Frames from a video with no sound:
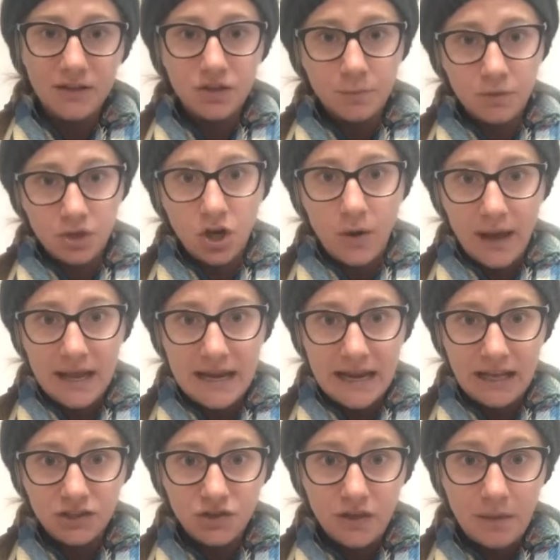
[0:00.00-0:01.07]
So I'm going to go ahead and
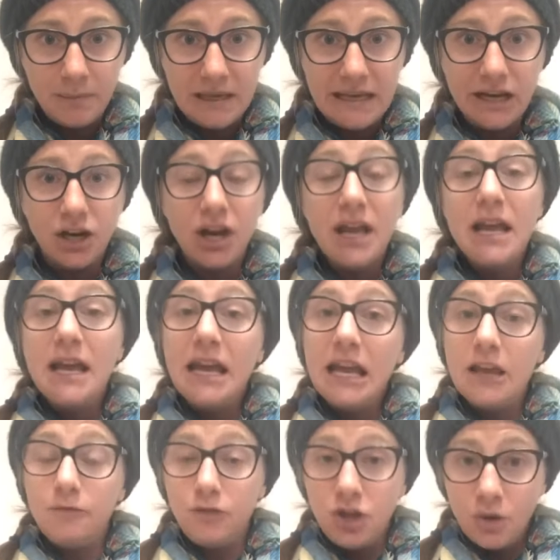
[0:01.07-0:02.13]
answer them here.
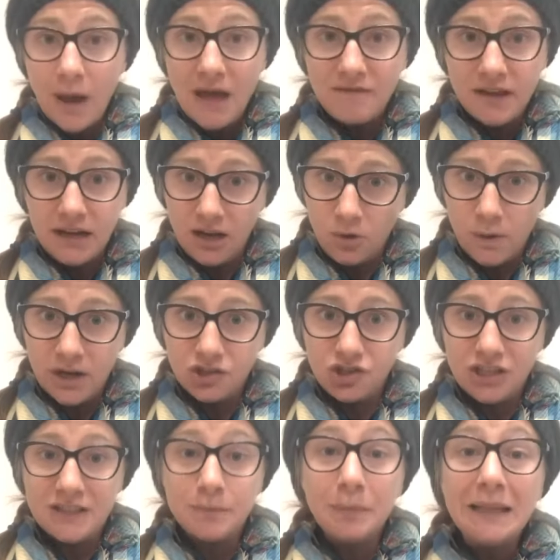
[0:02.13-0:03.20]
If you have any
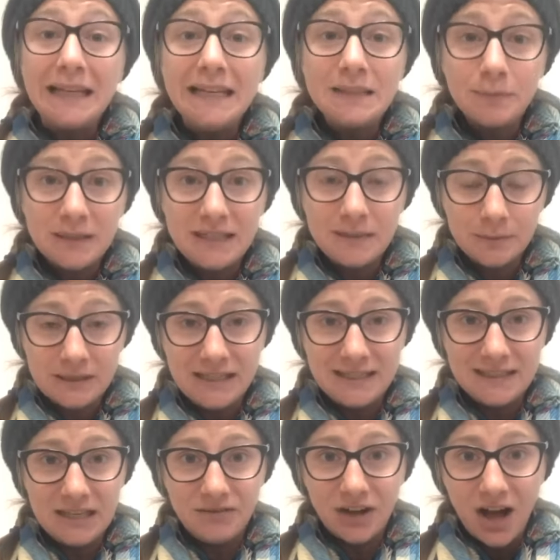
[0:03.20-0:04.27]
questions, please
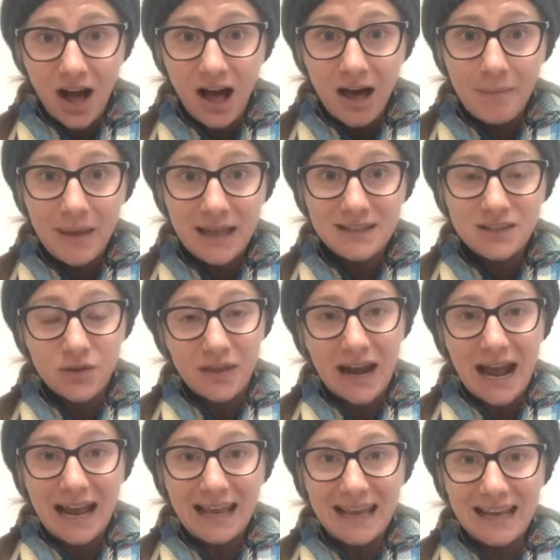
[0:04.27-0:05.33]
leave a comment so that
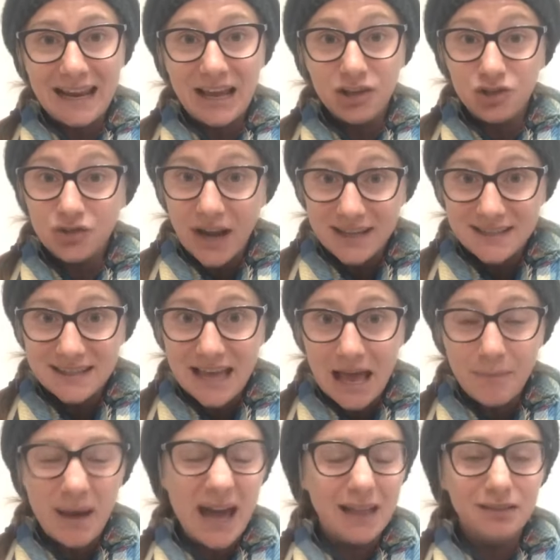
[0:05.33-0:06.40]
I can address
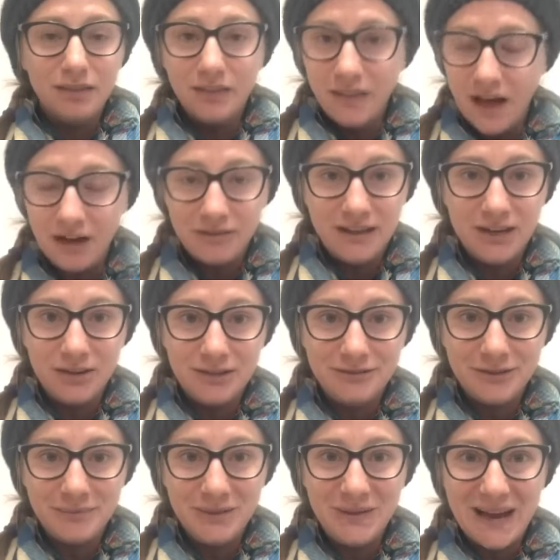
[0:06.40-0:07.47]
them. I love hearing
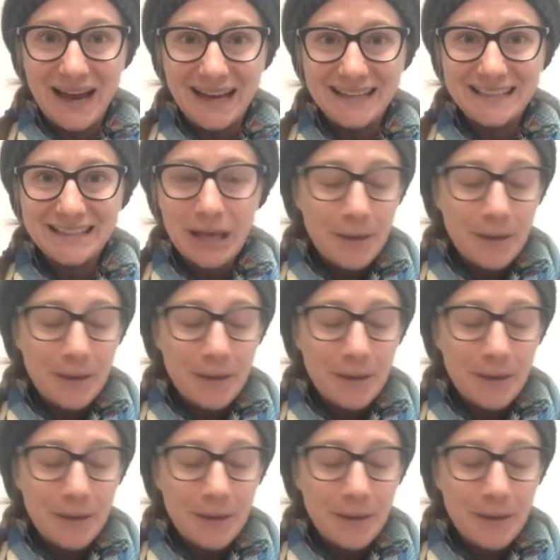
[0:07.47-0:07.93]
from you guys.